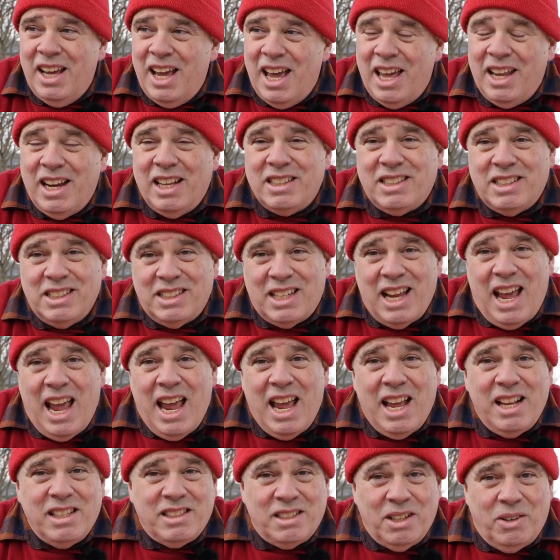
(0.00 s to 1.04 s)
And it's a
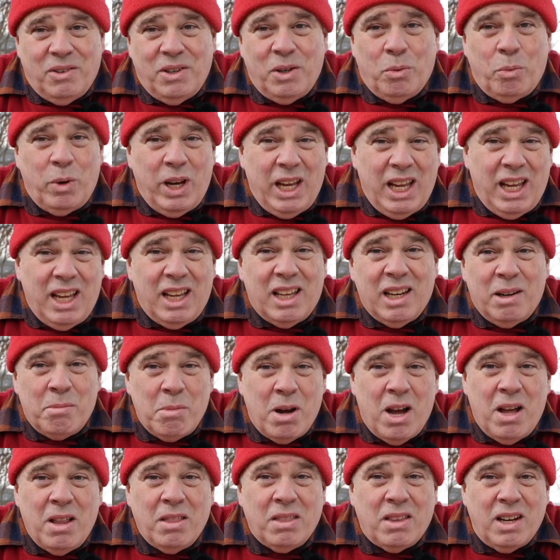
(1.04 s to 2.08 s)
day, so in a week, in a
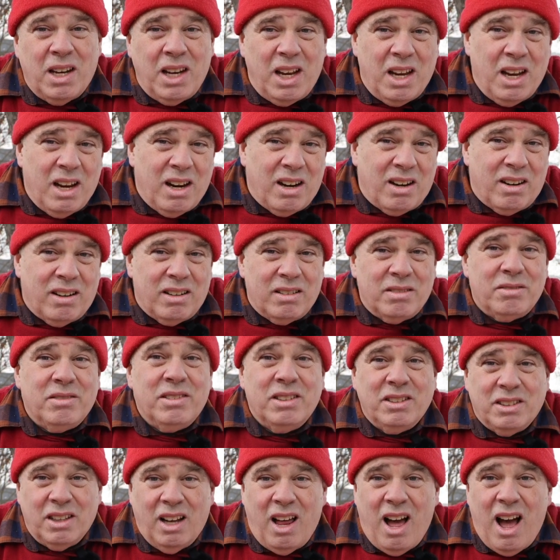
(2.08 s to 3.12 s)
month, in a year,
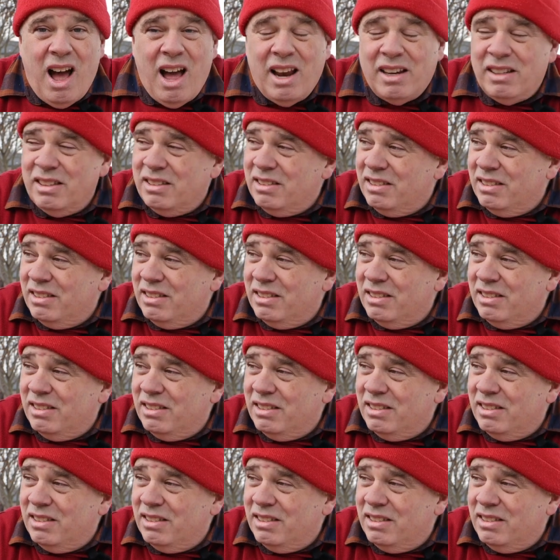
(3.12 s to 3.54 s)
it's a lot.